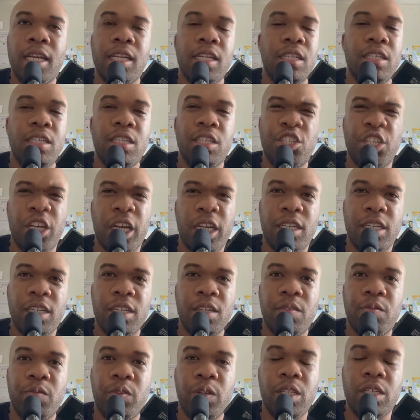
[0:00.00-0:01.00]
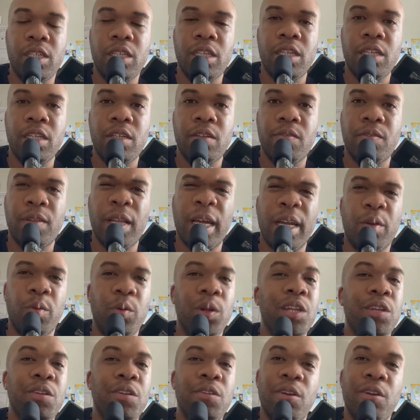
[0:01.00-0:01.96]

dejected feeling of like when you